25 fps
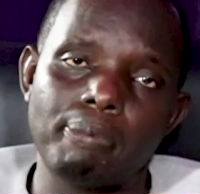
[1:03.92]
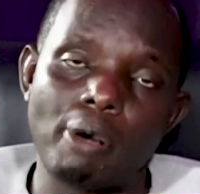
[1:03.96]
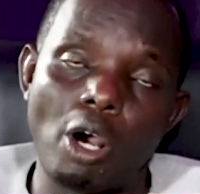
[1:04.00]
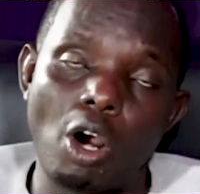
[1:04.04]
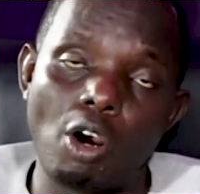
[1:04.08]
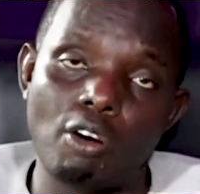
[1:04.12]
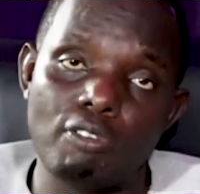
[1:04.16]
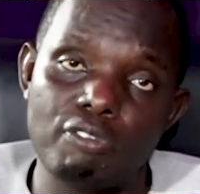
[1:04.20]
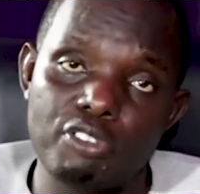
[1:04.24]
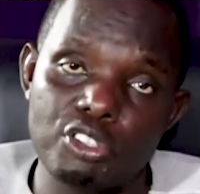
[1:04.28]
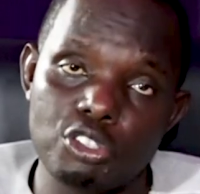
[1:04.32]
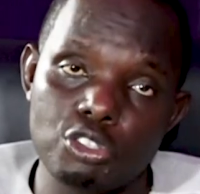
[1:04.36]

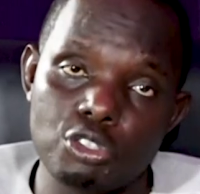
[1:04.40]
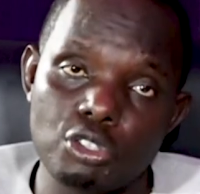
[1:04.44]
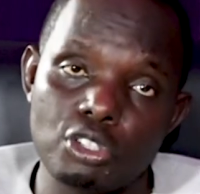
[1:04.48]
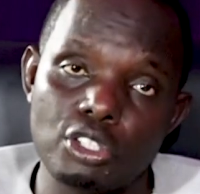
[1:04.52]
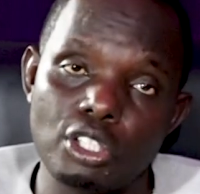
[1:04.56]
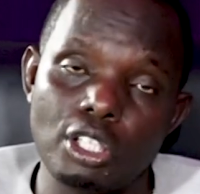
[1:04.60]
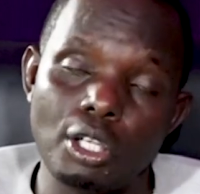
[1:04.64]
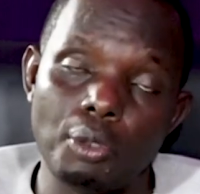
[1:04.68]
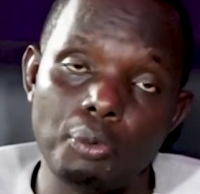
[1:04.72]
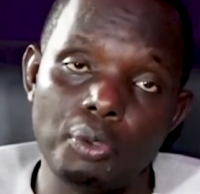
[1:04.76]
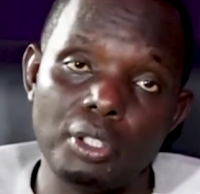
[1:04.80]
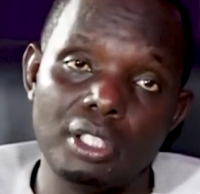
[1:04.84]

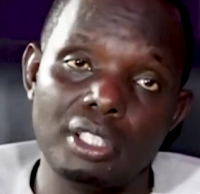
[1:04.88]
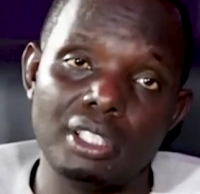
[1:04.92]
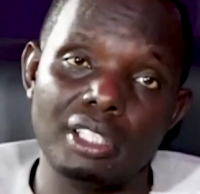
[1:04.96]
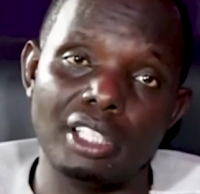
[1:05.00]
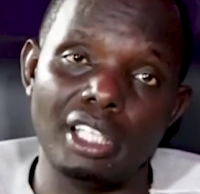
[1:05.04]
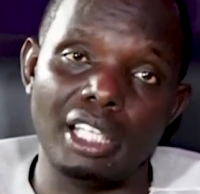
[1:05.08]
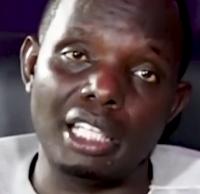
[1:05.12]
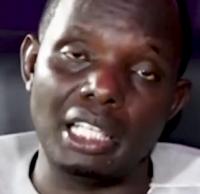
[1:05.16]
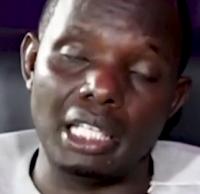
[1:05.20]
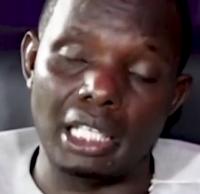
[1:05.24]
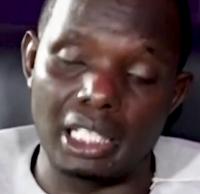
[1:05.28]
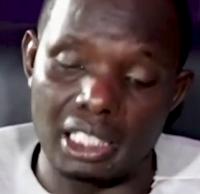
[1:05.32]
visioneering
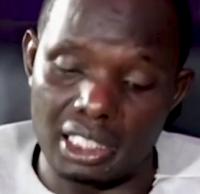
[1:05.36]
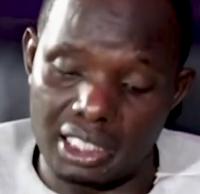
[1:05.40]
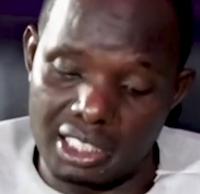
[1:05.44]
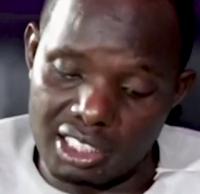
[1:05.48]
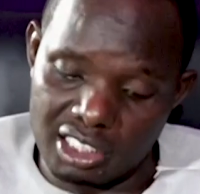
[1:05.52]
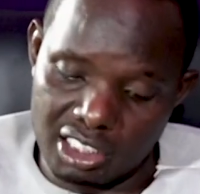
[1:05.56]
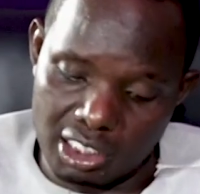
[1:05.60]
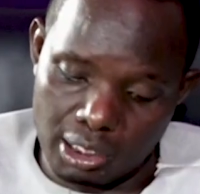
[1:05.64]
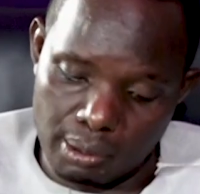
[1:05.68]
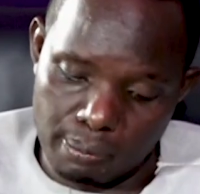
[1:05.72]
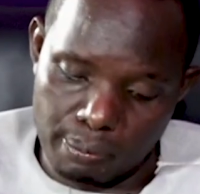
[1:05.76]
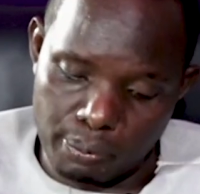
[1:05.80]
and
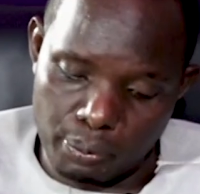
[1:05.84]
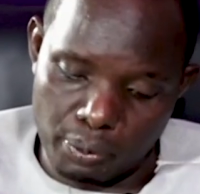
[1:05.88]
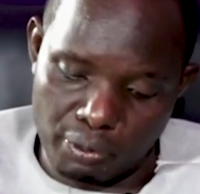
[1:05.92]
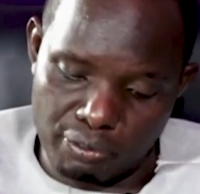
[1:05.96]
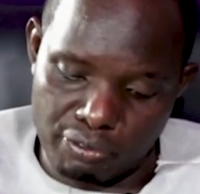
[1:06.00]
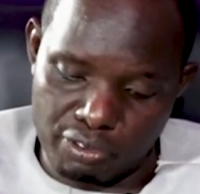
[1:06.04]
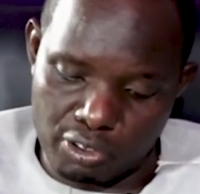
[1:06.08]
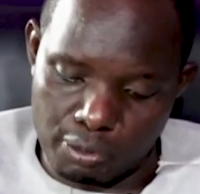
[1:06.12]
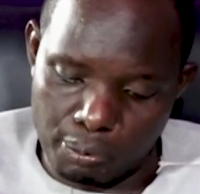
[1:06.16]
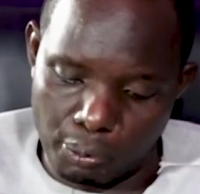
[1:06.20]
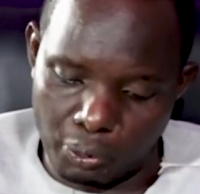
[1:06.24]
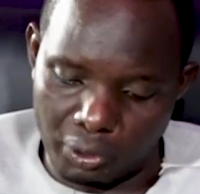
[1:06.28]
leadership. We've
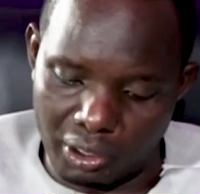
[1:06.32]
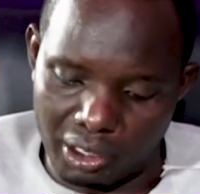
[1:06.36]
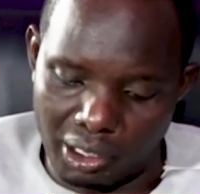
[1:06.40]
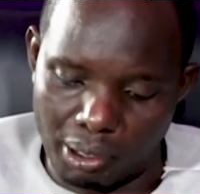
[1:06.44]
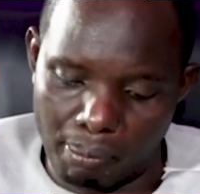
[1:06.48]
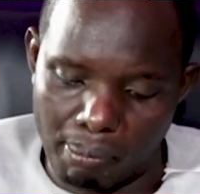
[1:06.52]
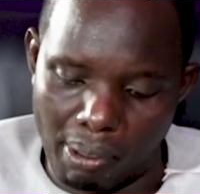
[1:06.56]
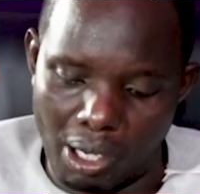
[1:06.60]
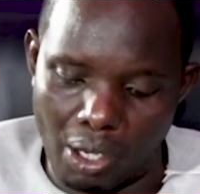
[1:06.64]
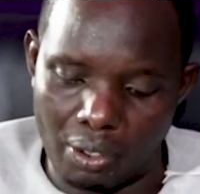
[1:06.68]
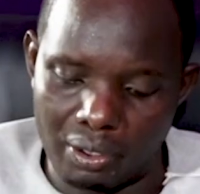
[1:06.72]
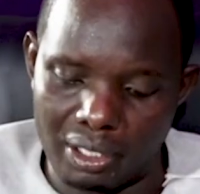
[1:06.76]
spoken
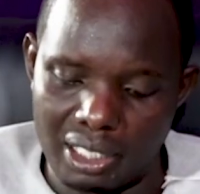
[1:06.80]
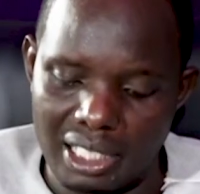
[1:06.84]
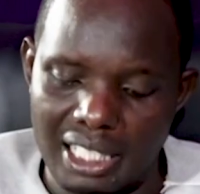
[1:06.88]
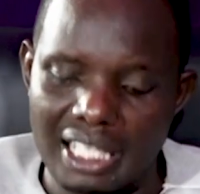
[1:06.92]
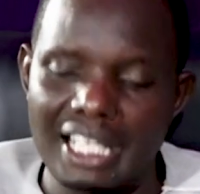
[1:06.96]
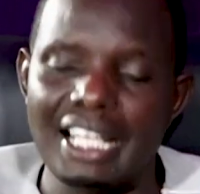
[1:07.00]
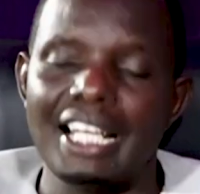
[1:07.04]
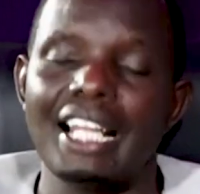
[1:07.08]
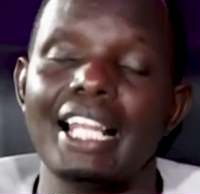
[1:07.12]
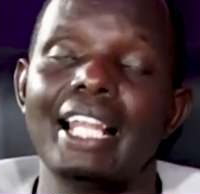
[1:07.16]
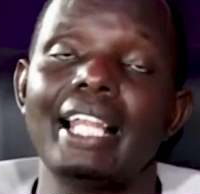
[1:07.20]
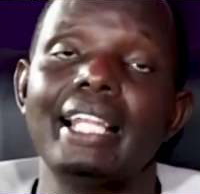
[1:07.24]
about
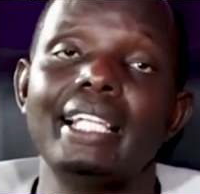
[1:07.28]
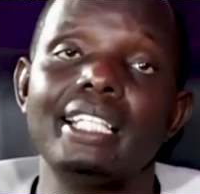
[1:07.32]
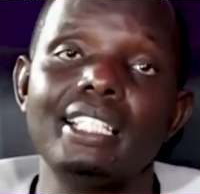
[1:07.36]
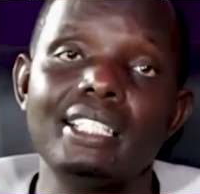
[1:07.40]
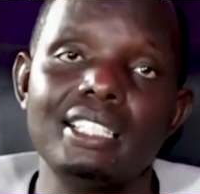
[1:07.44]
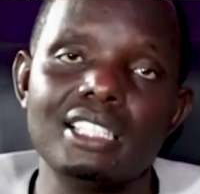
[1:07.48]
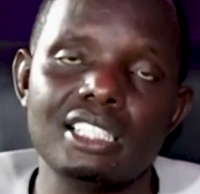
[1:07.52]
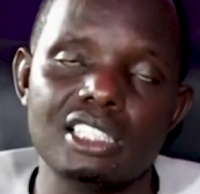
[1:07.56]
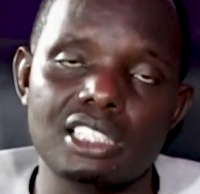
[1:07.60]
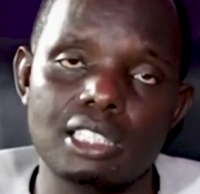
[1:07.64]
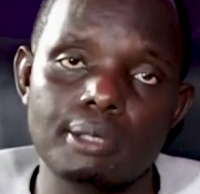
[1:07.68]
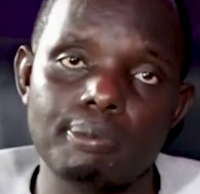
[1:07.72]

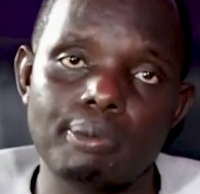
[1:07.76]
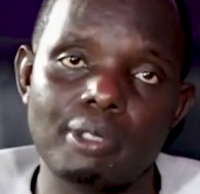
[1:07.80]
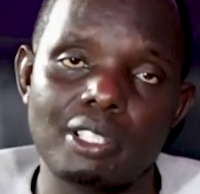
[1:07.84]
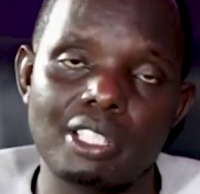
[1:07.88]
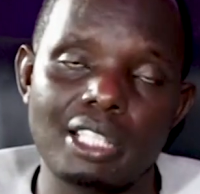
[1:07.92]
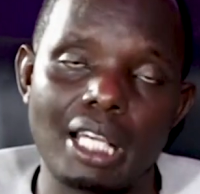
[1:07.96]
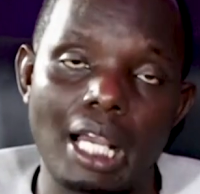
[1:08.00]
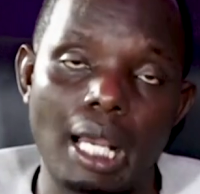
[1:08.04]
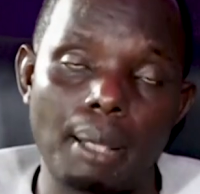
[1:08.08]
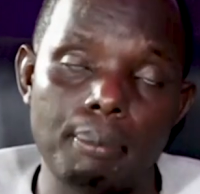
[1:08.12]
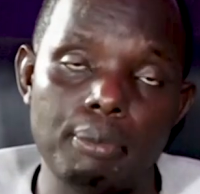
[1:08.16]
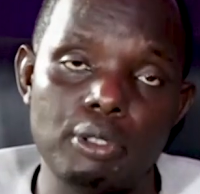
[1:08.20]
leadership and the
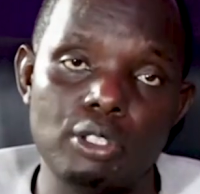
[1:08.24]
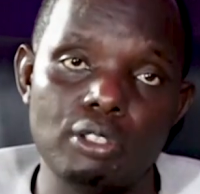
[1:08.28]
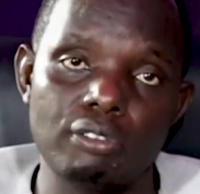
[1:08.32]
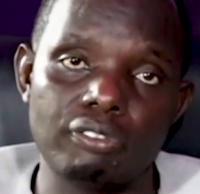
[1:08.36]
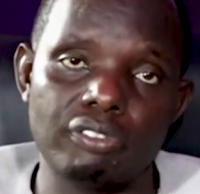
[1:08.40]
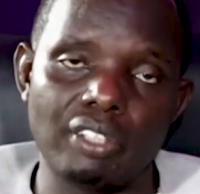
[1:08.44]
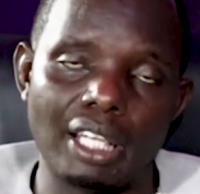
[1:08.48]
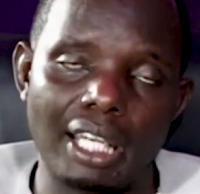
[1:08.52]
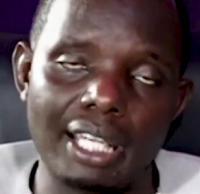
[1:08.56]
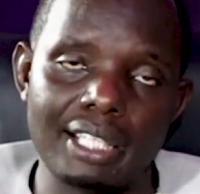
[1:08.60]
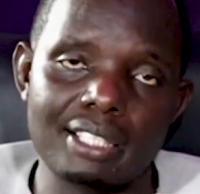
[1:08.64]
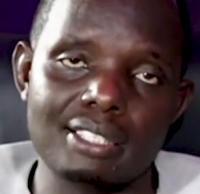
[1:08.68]
habit of
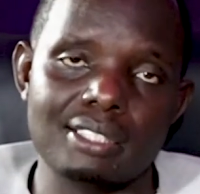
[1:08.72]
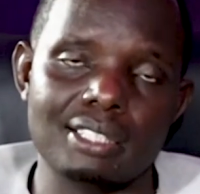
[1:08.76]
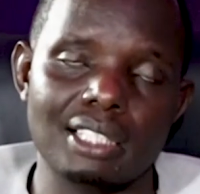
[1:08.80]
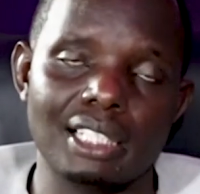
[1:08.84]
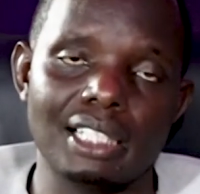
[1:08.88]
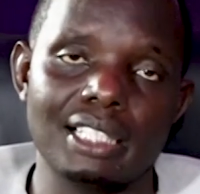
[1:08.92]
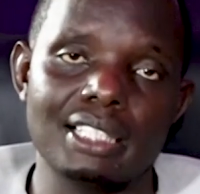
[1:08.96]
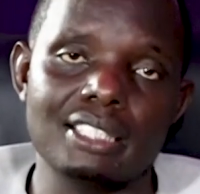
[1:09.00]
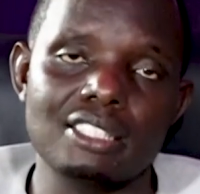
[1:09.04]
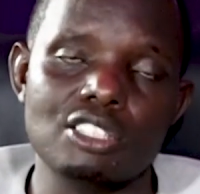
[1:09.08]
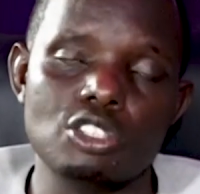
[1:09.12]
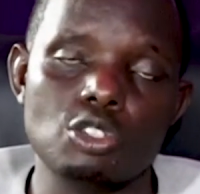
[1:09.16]
excellence.